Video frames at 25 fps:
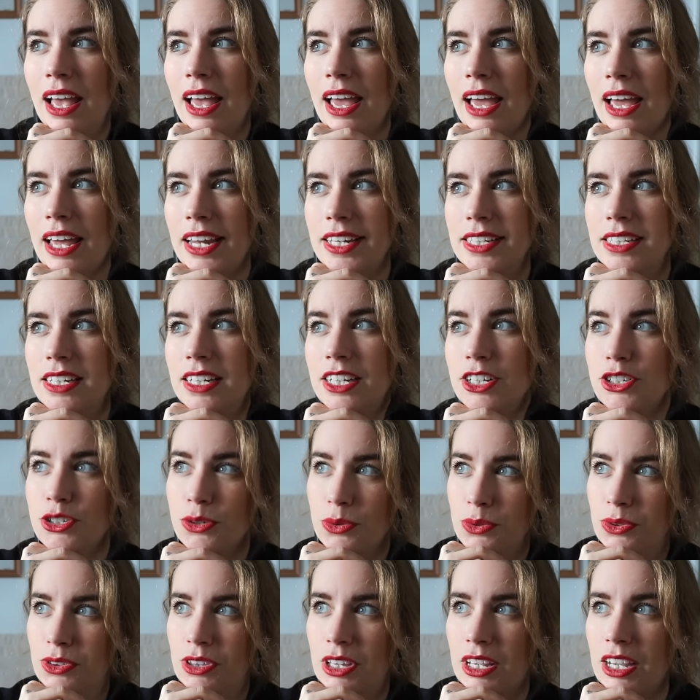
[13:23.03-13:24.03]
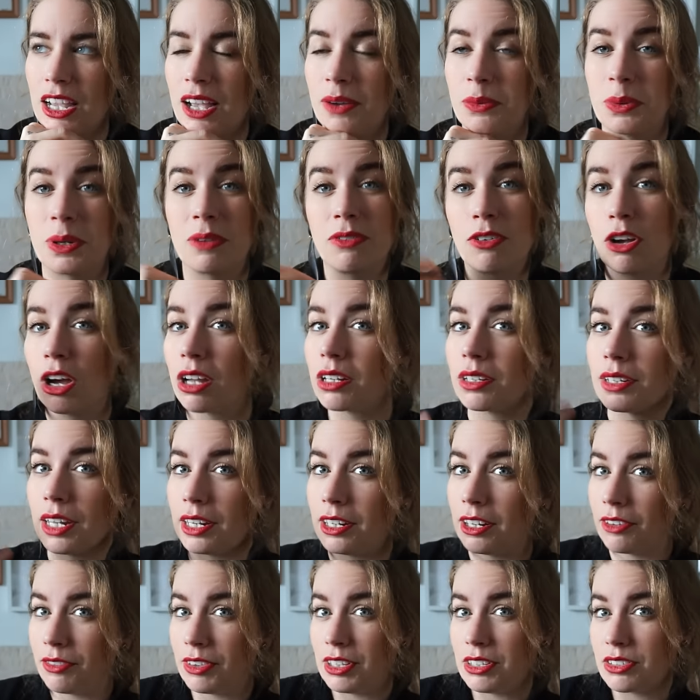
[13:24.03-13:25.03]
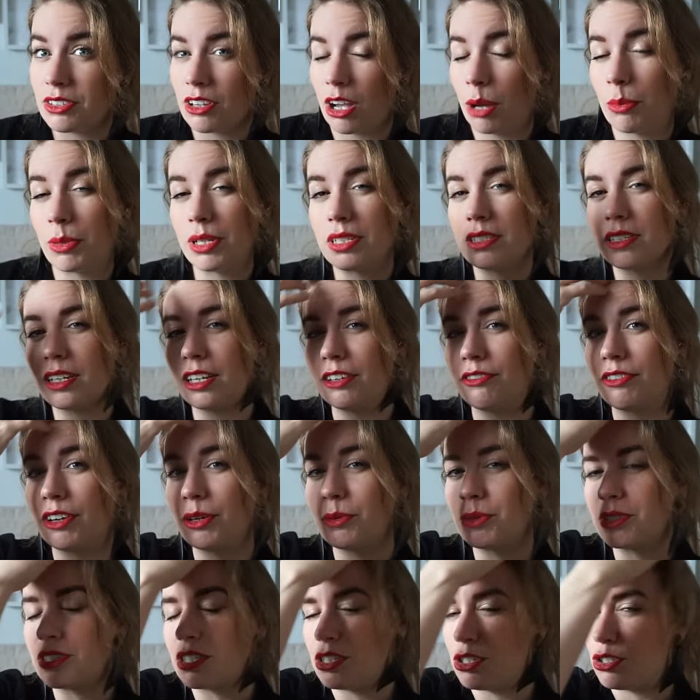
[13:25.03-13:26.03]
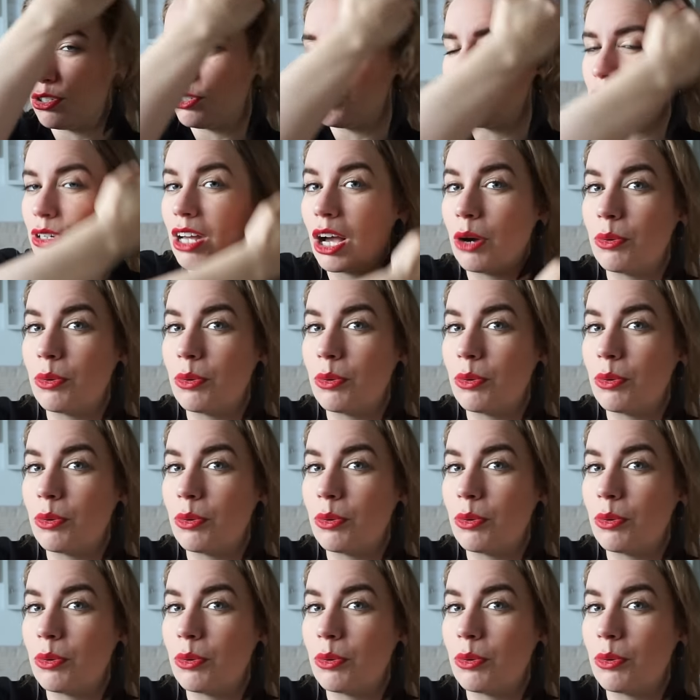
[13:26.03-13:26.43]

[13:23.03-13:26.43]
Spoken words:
And I don't think I would have gotten any of these comments if I was a dude.